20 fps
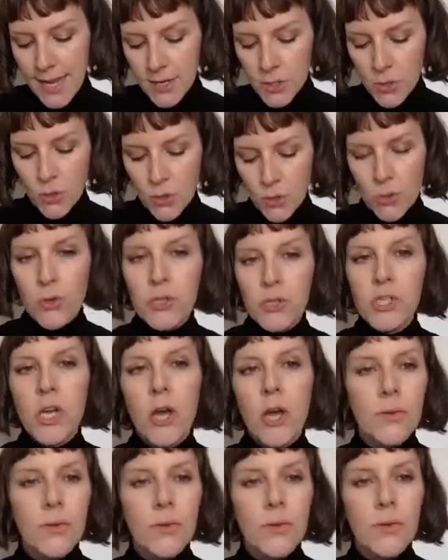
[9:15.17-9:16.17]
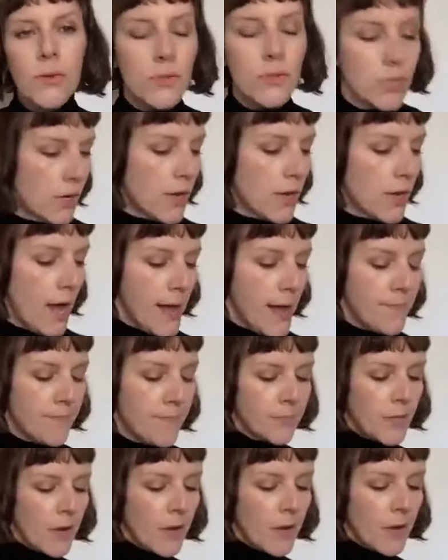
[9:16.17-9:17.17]
your chosen
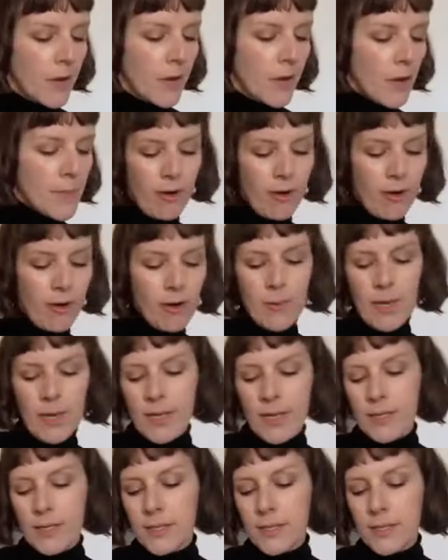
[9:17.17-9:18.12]
aromatherapy.